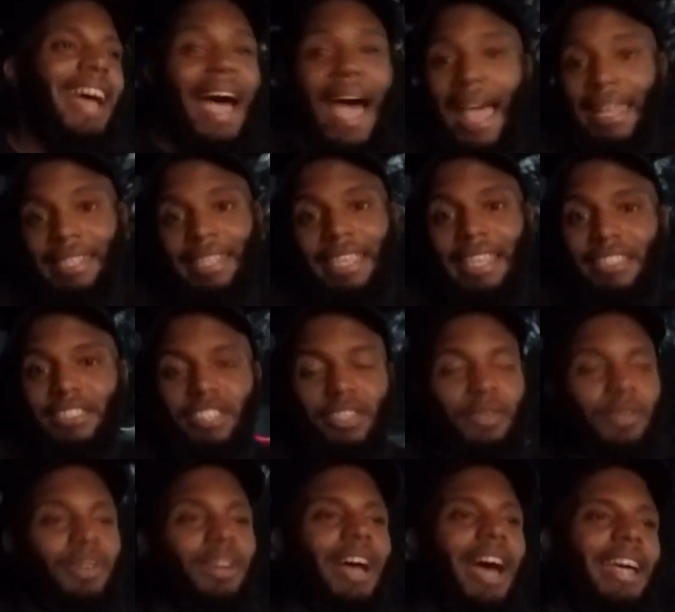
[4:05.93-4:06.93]
I
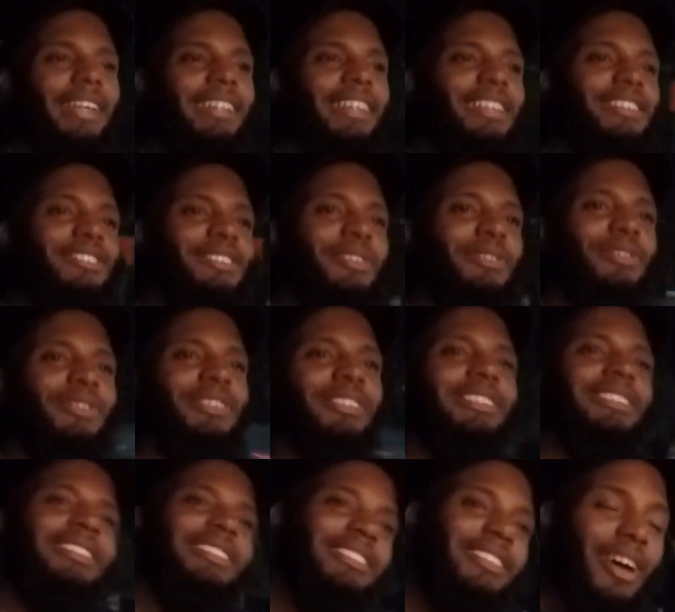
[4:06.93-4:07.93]
need to.
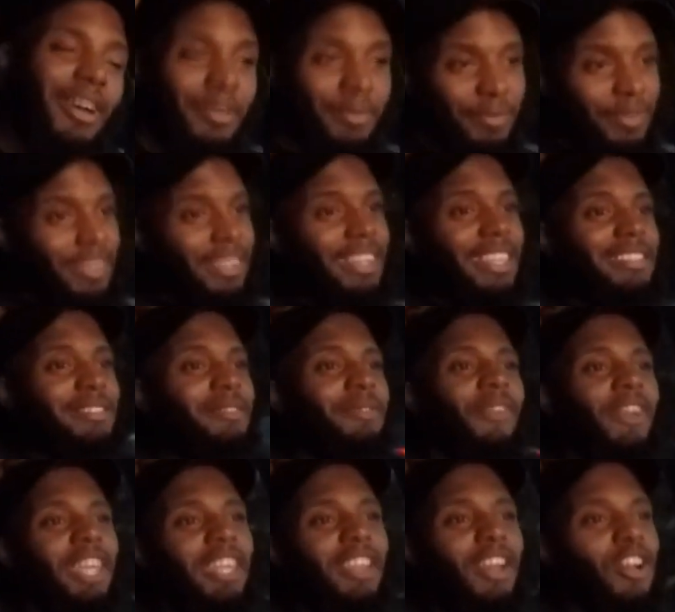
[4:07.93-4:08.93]
So this
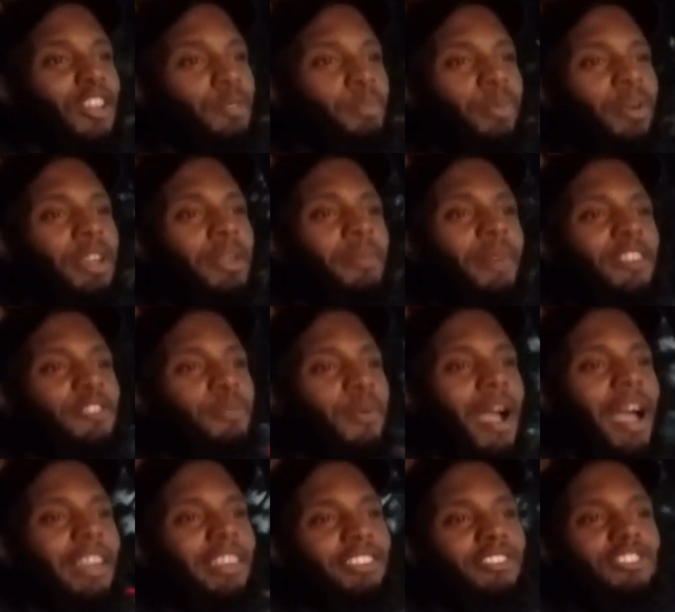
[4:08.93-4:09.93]
video is pretty much
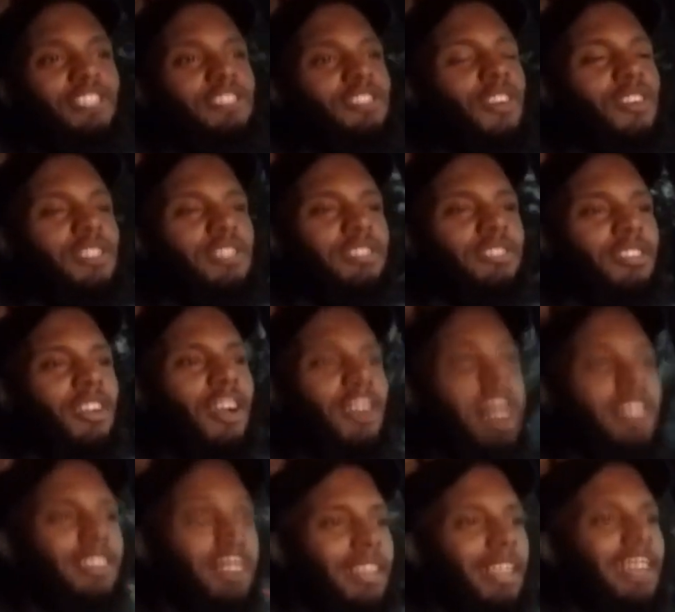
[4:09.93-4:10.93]
probably just gonna start
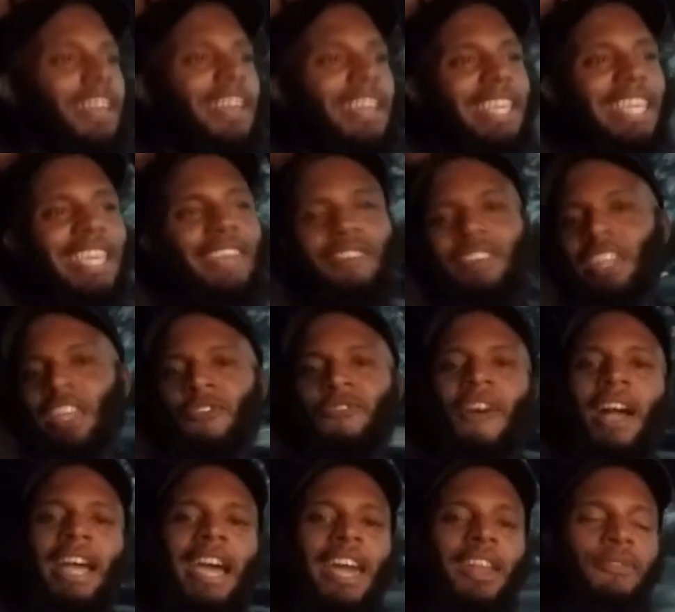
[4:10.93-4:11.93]
it. Even if
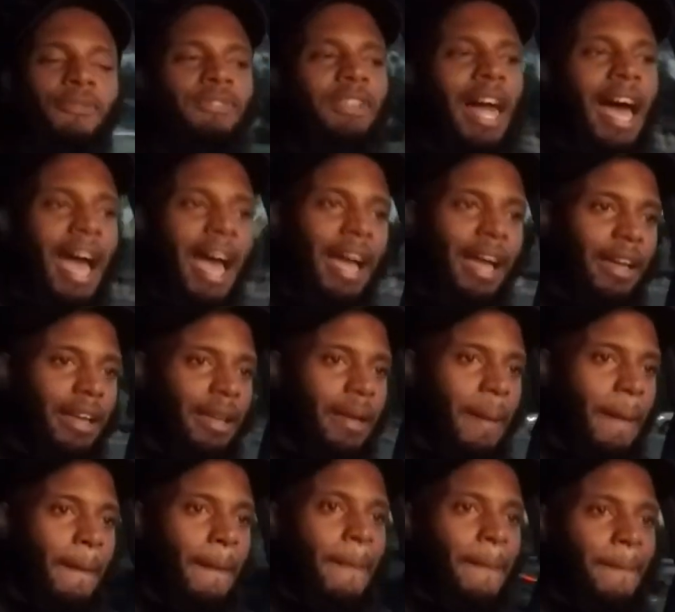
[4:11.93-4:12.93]
I got a vlog,
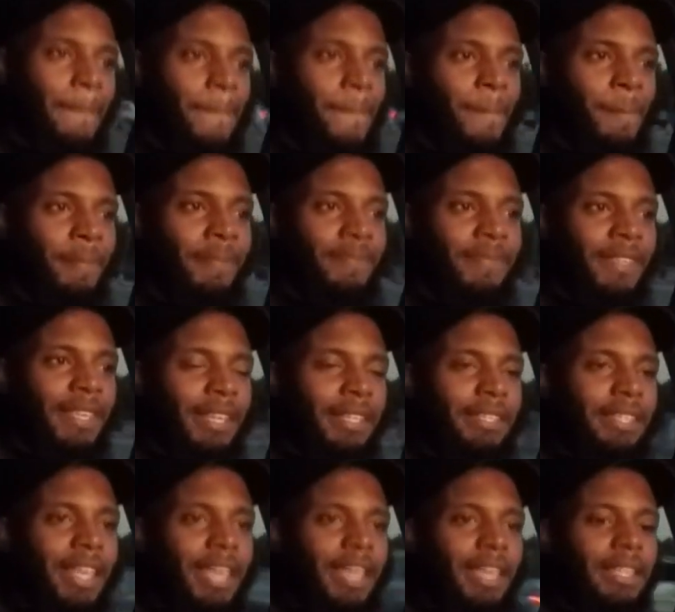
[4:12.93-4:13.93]

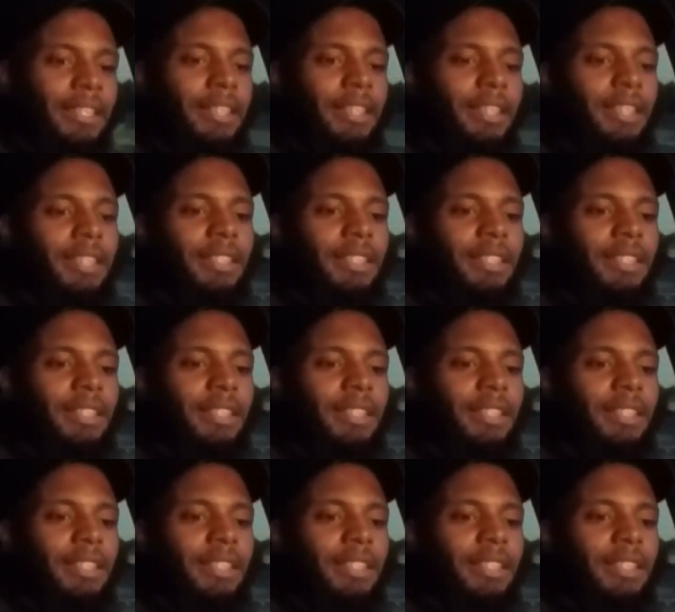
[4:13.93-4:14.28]
then,